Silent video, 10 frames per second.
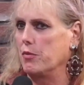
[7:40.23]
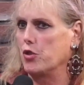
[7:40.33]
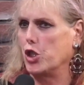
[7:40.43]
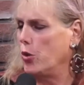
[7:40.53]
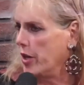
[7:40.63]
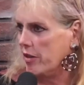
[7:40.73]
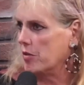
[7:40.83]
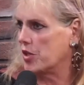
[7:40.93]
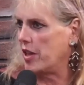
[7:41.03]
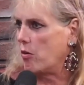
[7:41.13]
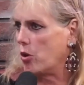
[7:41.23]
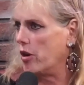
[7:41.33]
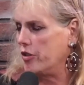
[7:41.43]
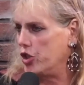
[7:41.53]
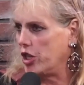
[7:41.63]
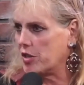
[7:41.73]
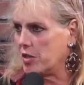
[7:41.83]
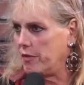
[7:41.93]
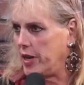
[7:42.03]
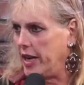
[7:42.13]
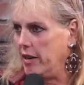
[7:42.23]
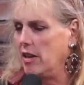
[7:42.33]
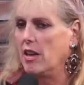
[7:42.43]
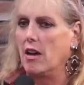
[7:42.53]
shootings that were unjustified.